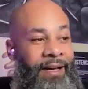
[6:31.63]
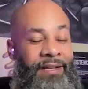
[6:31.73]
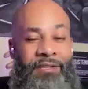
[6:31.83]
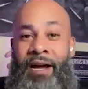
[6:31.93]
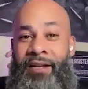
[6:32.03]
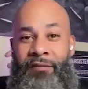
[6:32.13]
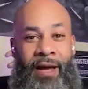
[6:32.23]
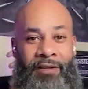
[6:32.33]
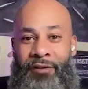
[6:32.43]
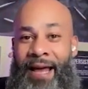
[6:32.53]
So now you've
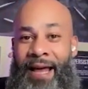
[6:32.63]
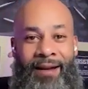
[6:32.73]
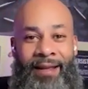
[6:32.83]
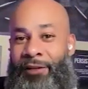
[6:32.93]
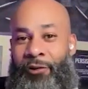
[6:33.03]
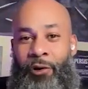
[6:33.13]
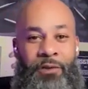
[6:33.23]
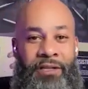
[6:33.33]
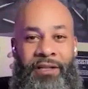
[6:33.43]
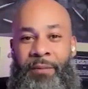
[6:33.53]
got your data getting
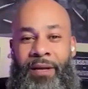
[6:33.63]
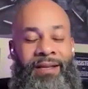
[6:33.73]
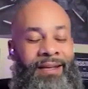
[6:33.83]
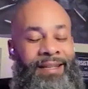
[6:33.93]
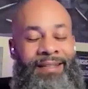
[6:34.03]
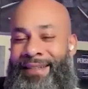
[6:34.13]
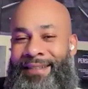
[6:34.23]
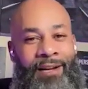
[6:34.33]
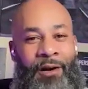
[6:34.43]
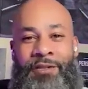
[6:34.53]
crossed with other people.
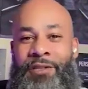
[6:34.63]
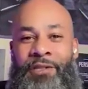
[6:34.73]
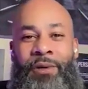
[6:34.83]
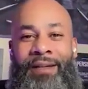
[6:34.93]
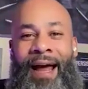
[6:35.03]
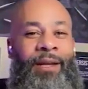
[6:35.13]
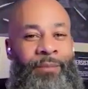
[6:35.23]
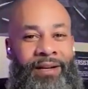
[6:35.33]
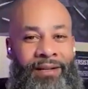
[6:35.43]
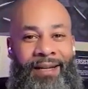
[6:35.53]
It turns into a
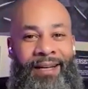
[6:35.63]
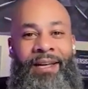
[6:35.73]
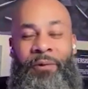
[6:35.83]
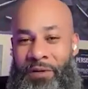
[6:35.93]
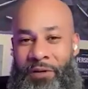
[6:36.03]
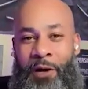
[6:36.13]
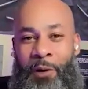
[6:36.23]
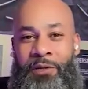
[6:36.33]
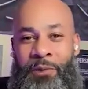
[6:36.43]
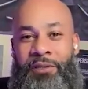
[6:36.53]
nightmare when you
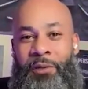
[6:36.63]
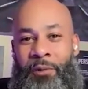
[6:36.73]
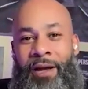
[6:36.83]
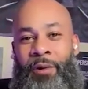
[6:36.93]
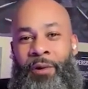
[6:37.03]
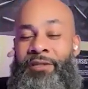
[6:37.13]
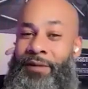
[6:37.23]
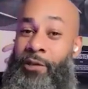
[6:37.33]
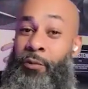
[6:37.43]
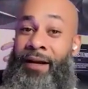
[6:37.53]
don't do it the right way. So
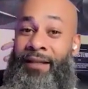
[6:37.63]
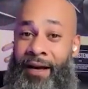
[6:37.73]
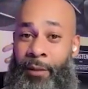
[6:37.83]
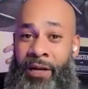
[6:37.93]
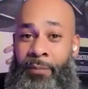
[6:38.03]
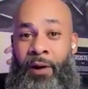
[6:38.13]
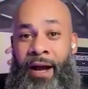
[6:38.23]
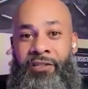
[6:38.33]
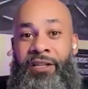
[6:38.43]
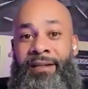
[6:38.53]
that's why a lot of people are
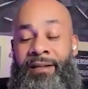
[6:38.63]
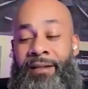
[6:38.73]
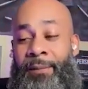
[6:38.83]
actually